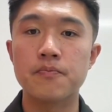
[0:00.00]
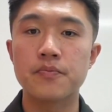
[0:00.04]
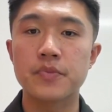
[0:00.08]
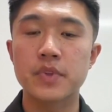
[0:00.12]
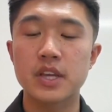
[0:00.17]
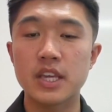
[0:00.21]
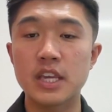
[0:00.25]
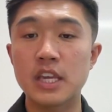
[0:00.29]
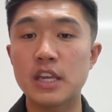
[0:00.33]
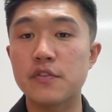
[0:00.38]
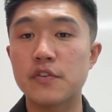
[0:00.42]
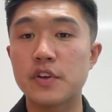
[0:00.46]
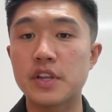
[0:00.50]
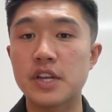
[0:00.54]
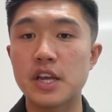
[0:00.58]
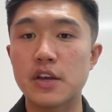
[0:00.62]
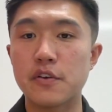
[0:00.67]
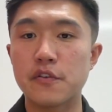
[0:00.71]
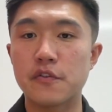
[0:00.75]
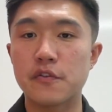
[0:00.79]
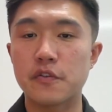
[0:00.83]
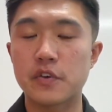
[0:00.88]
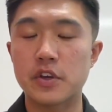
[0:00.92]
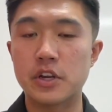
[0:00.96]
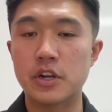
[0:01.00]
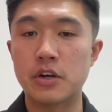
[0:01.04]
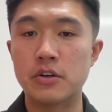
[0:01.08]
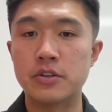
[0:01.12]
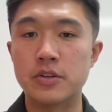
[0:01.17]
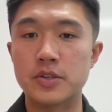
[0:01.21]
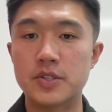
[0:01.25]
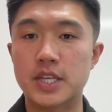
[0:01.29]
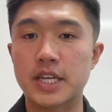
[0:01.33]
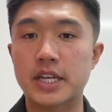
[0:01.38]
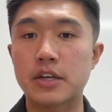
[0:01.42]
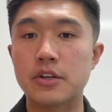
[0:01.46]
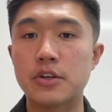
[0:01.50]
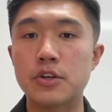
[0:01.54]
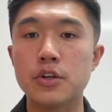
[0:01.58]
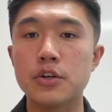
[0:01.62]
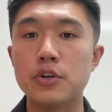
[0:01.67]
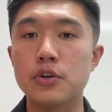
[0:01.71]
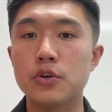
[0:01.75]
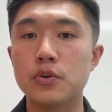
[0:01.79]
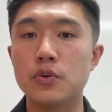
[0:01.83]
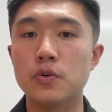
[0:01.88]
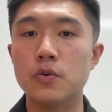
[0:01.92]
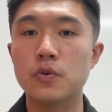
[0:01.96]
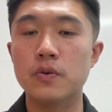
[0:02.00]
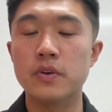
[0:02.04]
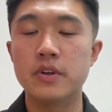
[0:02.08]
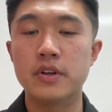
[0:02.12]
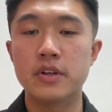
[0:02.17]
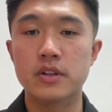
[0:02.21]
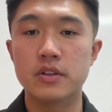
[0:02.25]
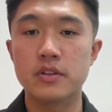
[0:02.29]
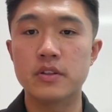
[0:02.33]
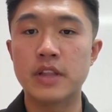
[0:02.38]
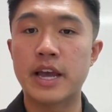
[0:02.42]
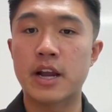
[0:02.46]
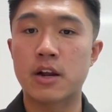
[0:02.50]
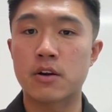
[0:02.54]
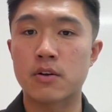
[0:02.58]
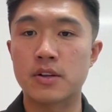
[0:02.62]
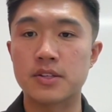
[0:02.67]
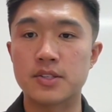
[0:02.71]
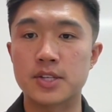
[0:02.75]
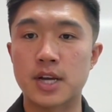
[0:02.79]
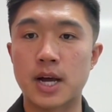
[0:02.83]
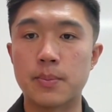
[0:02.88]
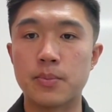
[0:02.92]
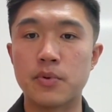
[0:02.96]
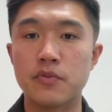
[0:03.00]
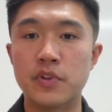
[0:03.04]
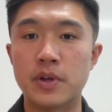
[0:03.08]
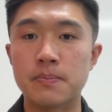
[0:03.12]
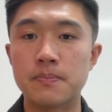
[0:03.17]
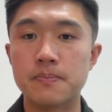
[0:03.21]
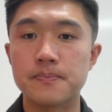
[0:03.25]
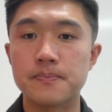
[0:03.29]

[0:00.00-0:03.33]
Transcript: even if, there's like a new layer on top of them.